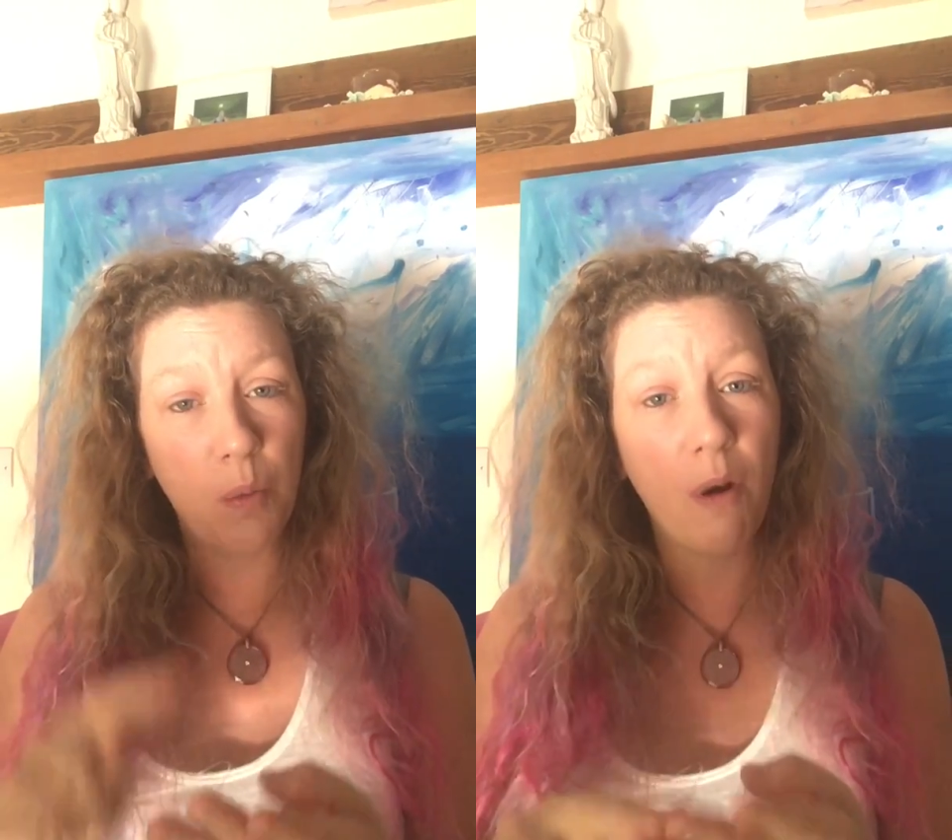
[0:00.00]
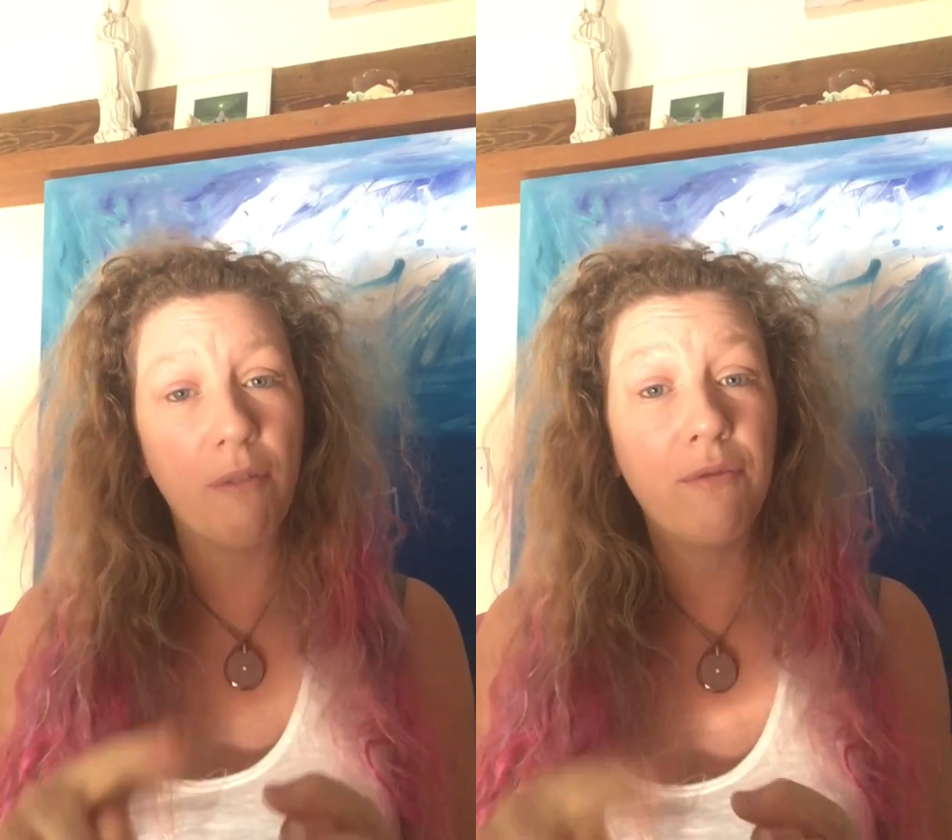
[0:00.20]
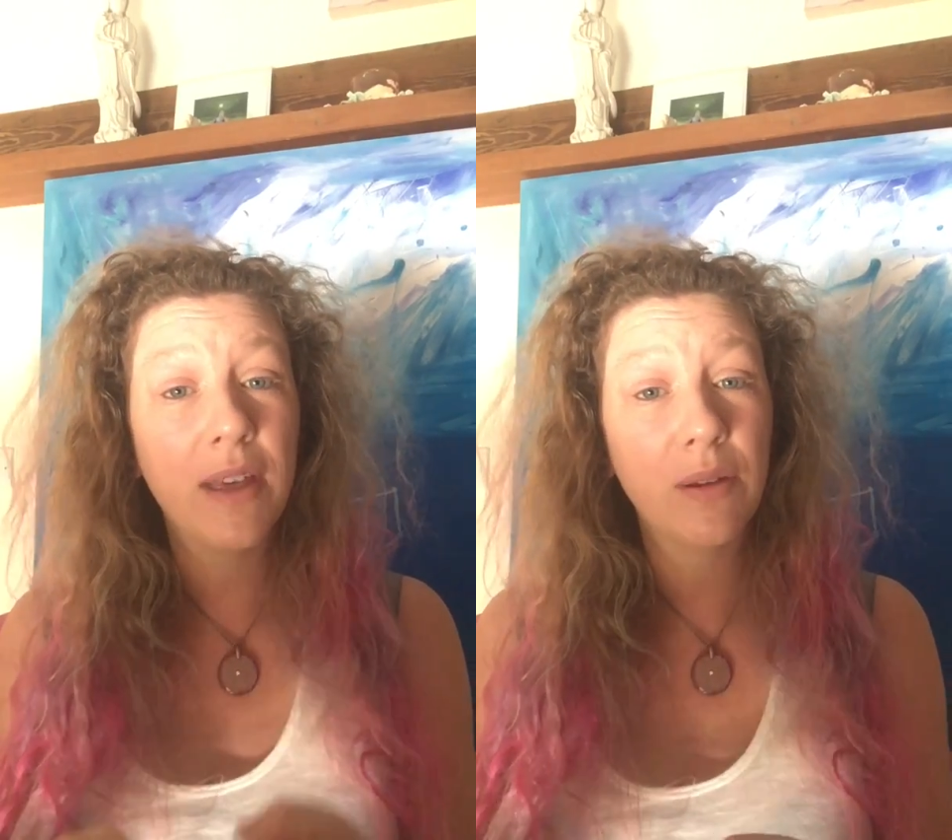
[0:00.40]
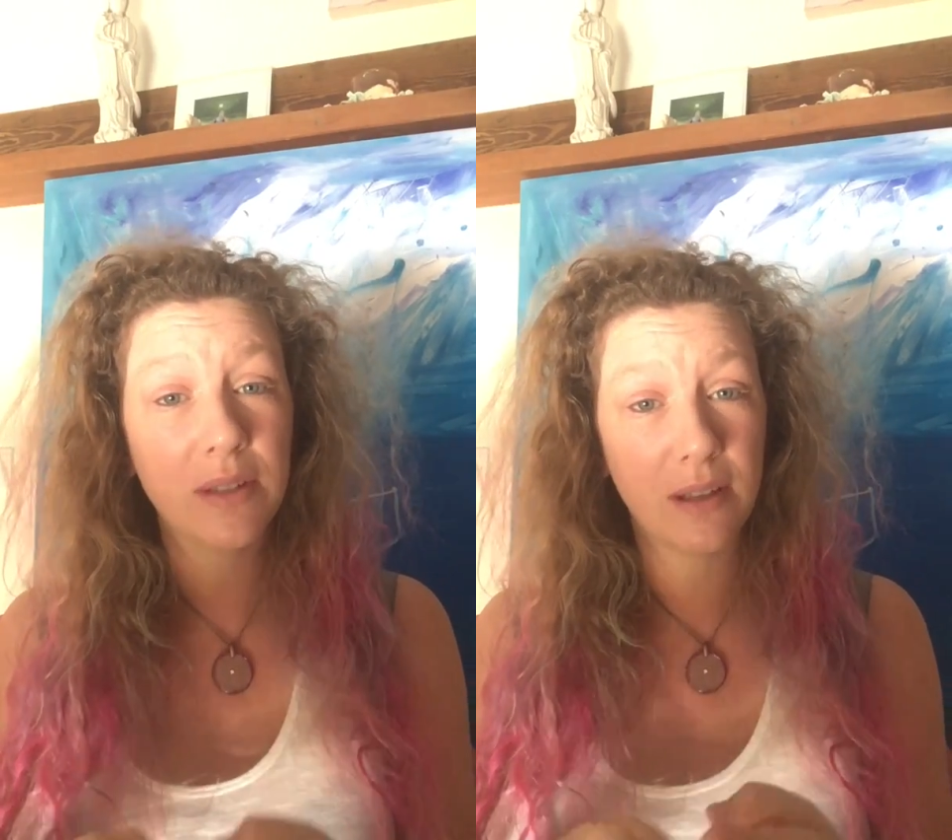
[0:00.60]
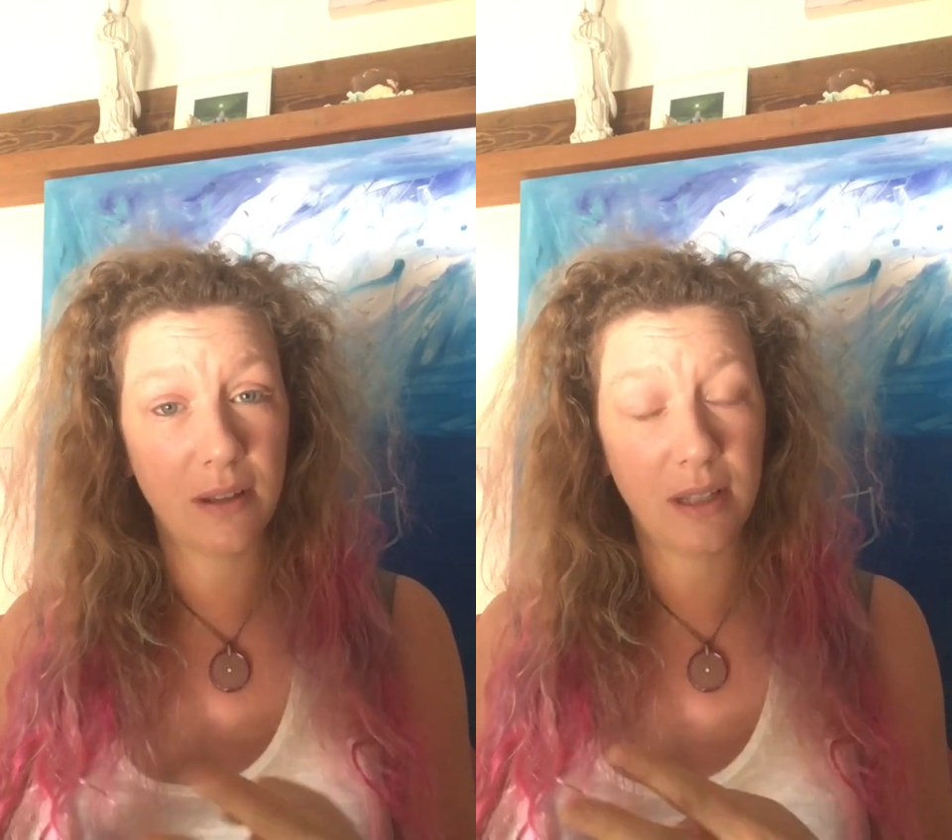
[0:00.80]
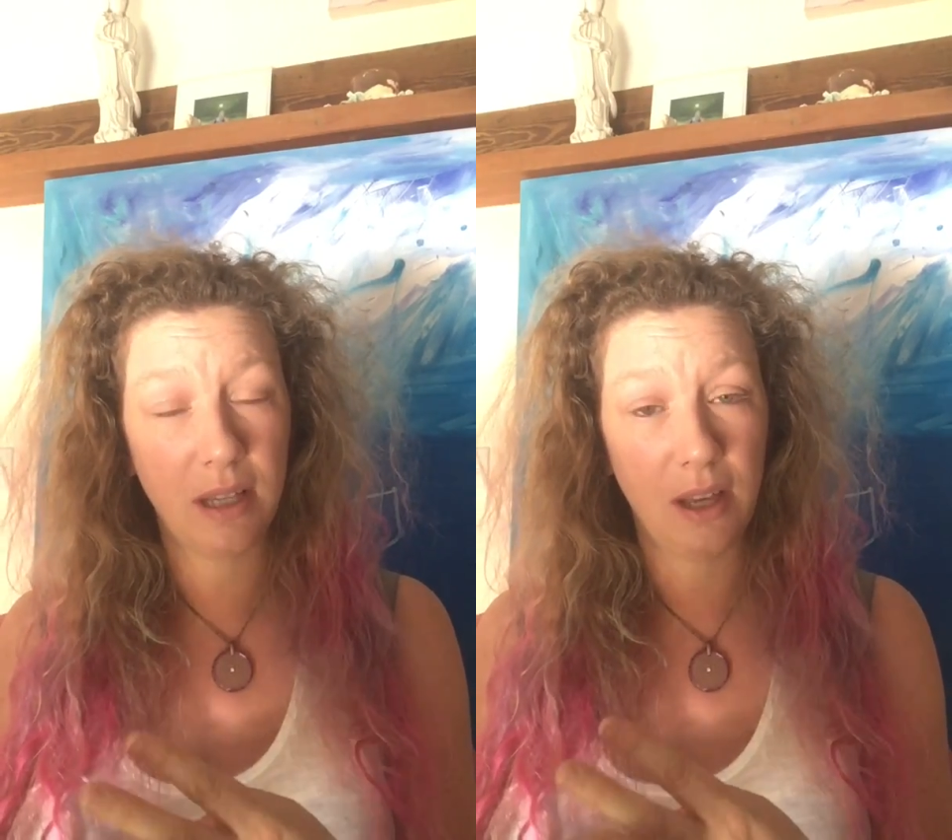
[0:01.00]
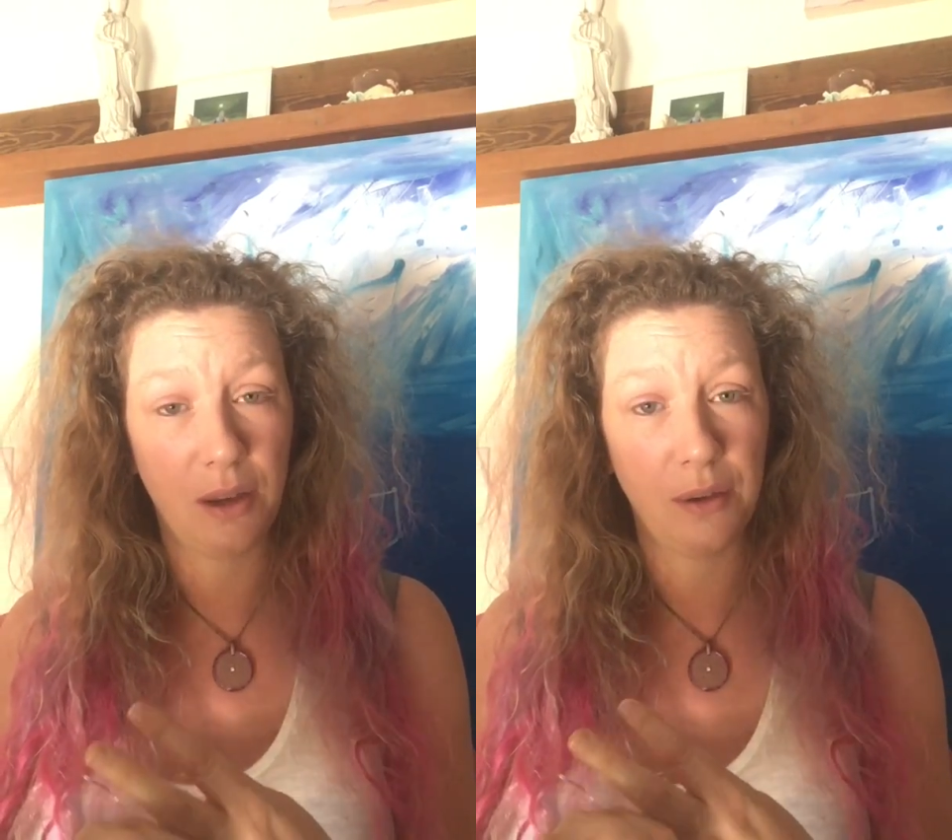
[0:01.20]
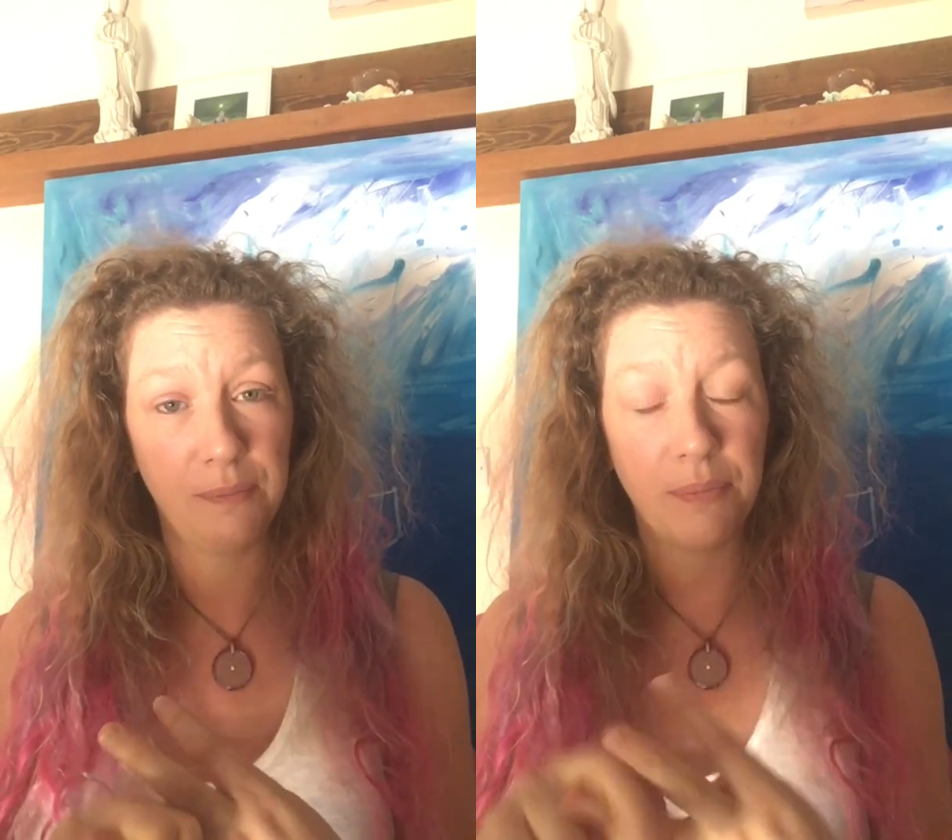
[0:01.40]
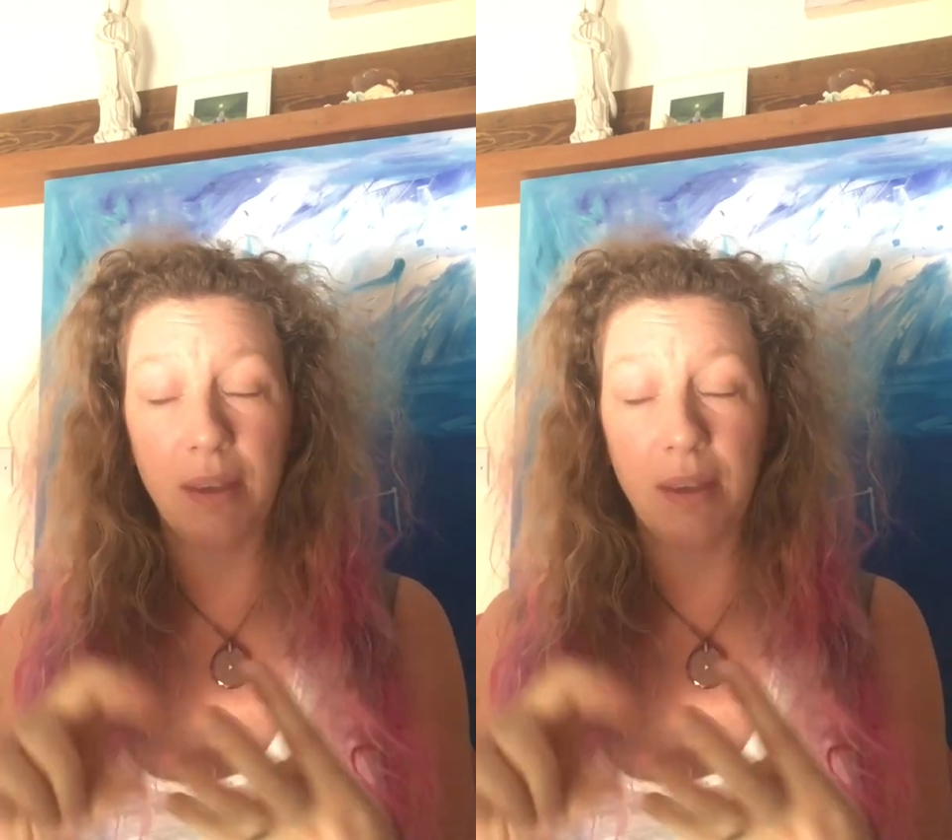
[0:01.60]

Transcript: what feels good to you.